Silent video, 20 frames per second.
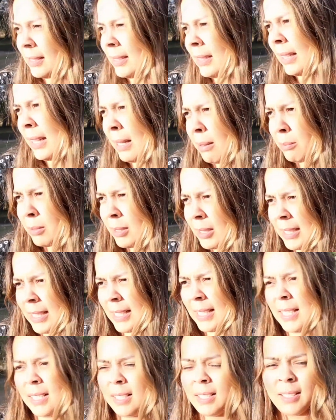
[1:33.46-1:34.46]
to camp
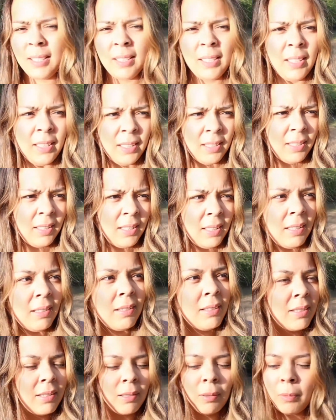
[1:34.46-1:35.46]
tonight
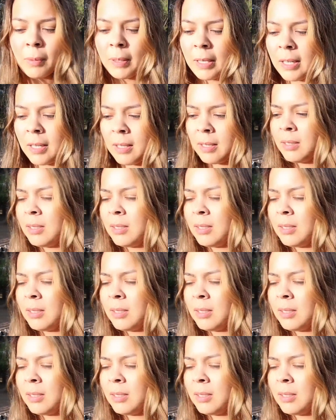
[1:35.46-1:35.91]
somewhere,